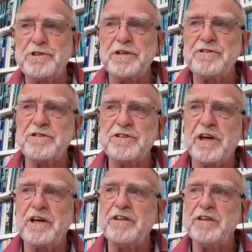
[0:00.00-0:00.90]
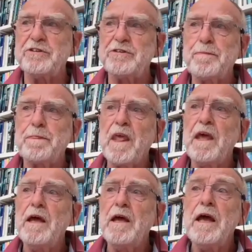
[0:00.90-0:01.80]
in societies.
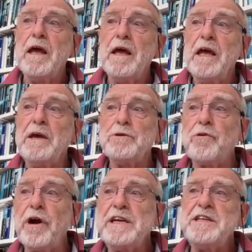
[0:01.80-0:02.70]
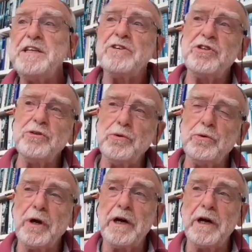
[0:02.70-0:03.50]
He was writing too,